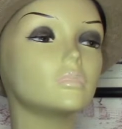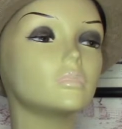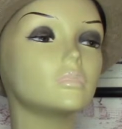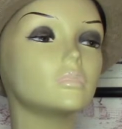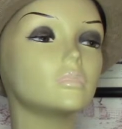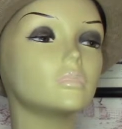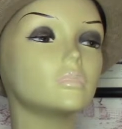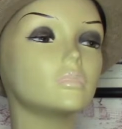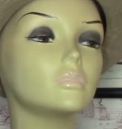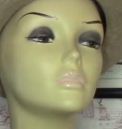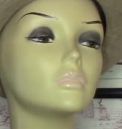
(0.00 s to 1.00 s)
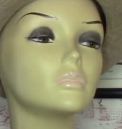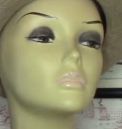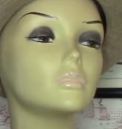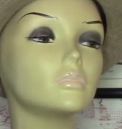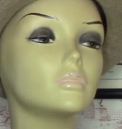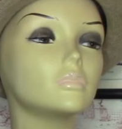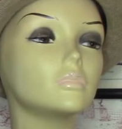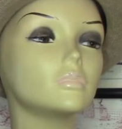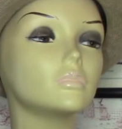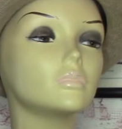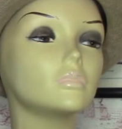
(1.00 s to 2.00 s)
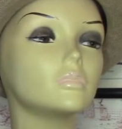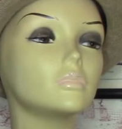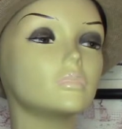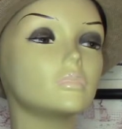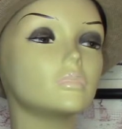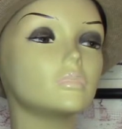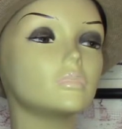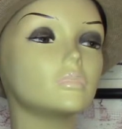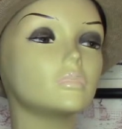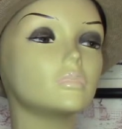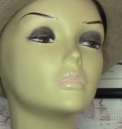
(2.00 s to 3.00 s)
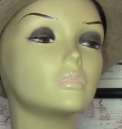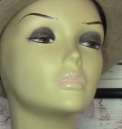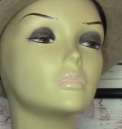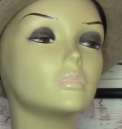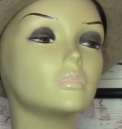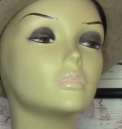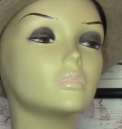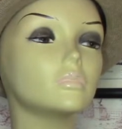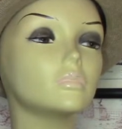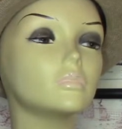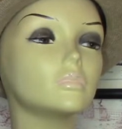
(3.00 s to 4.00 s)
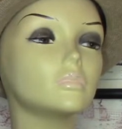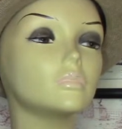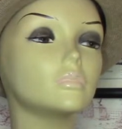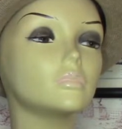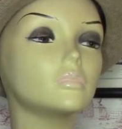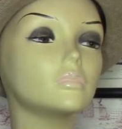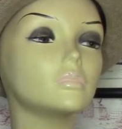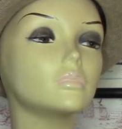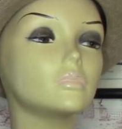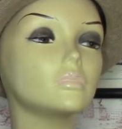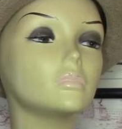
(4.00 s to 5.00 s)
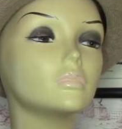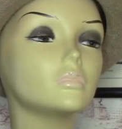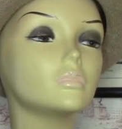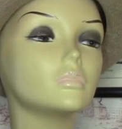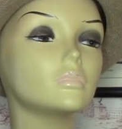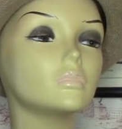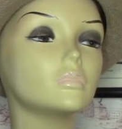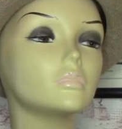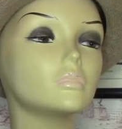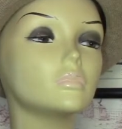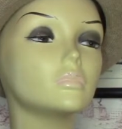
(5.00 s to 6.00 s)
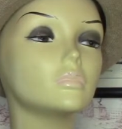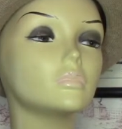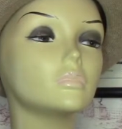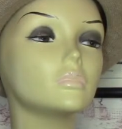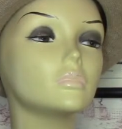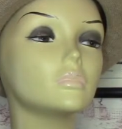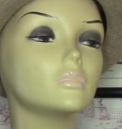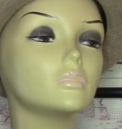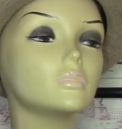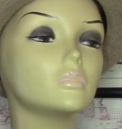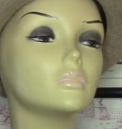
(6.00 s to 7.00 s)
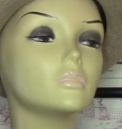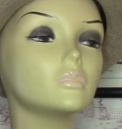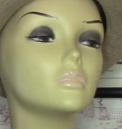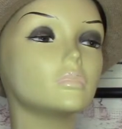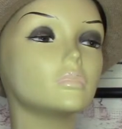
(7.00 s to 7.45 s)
This person isn't speaking.